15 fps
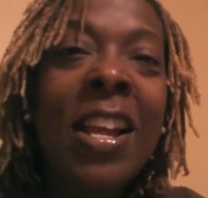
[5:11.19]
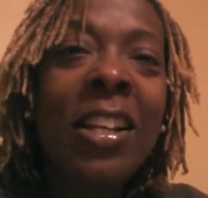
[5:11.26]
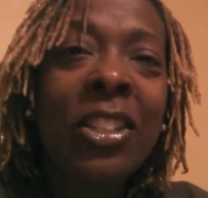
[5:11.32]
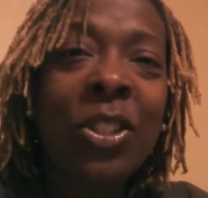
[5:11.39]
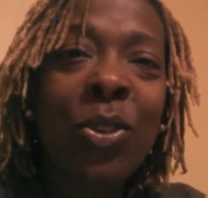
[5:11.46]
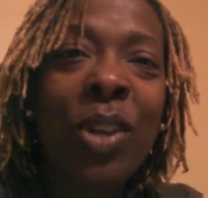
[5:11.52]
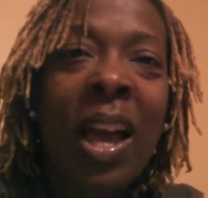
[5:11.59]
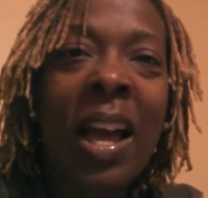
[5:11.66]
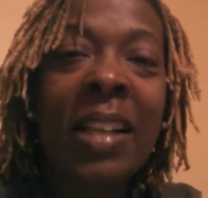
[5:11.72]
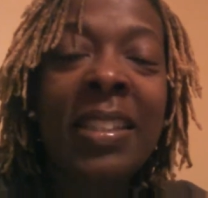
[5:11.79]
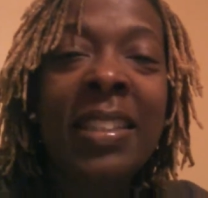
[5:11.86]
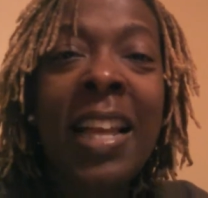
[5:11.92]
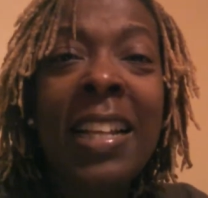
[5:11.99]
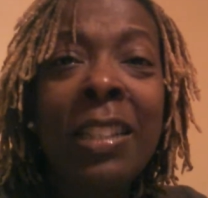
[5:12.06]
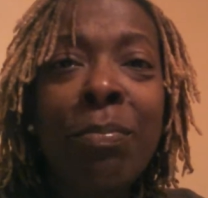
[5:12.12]
So
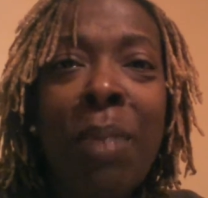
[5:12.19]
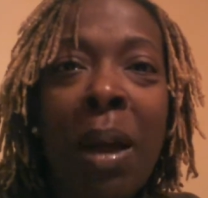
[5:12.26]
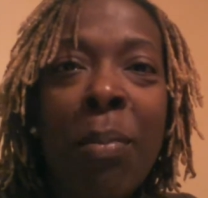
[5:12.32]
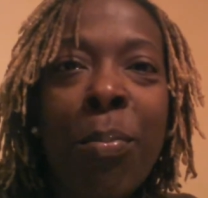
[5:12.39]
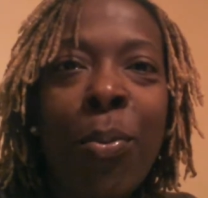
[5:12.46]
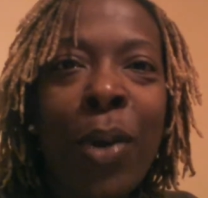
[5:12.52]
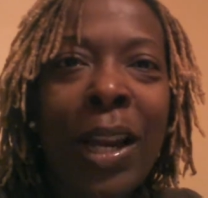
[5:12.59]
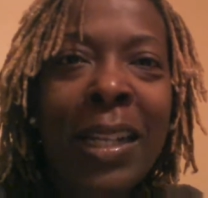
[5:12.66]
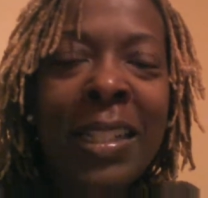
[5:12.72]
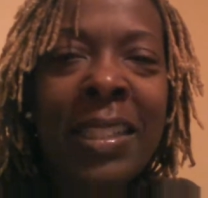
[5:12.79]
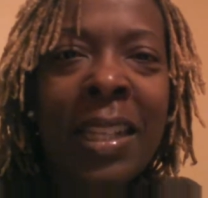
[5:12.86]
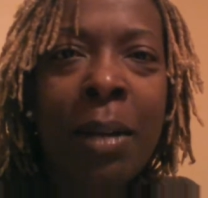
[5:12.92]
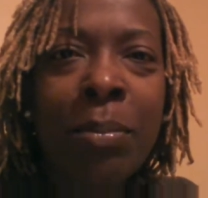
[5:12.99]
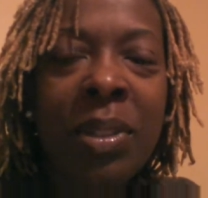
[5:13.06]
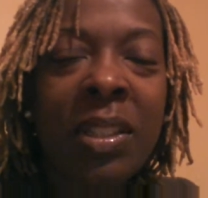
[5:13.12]
guys, that's my brain
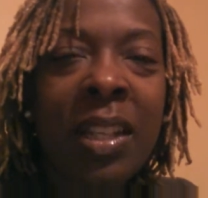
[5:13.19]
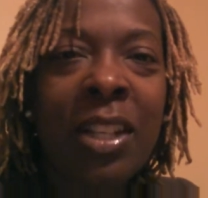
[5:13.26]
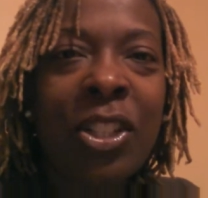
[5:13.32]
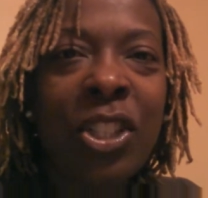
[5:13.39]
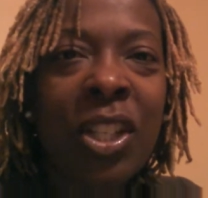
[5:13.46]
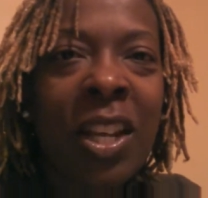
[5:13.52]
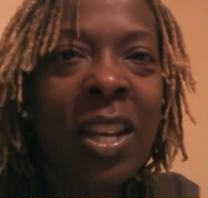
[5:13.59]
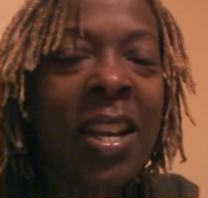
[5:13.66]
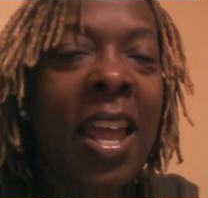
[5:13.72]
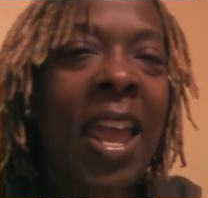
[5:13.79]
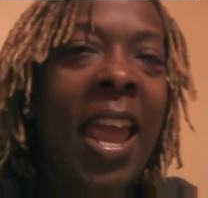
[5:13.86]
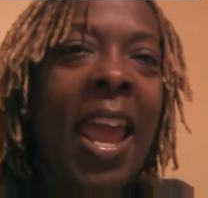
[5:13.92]
dump session.